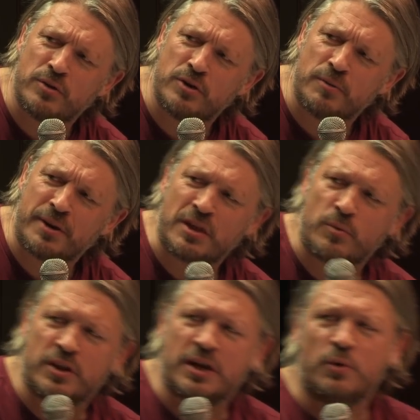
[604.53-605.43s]
You were doing a big
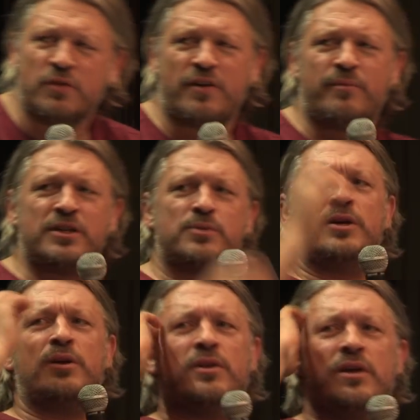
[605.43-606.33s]
thing with the Guilty Feminists, were you? At